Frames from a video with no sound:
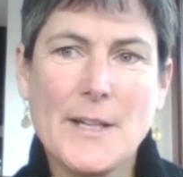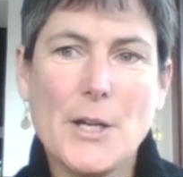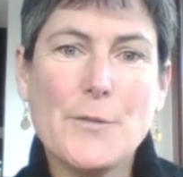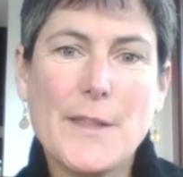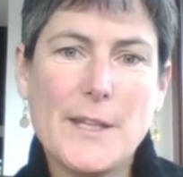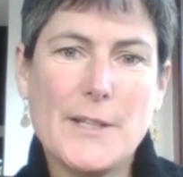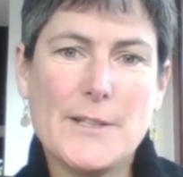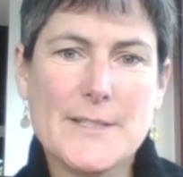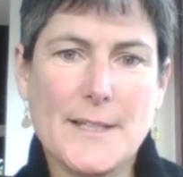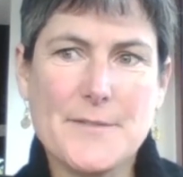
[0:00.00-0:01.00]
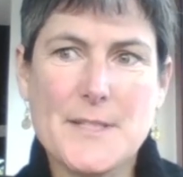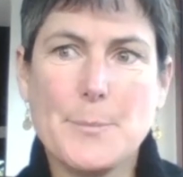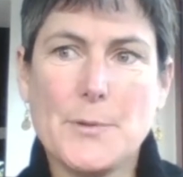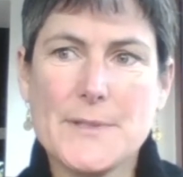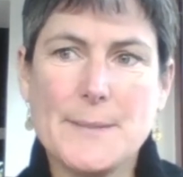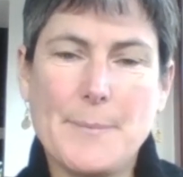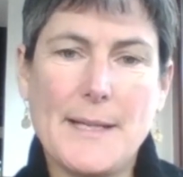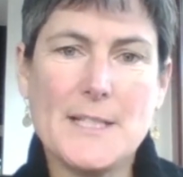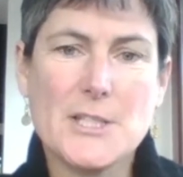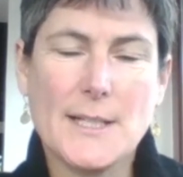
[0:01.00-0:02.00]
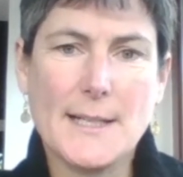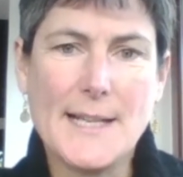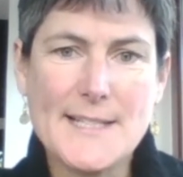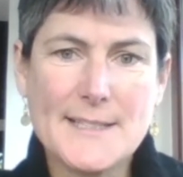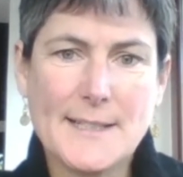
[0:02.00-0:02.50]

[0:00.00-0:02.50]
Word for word: Over the years, I've supported many child-led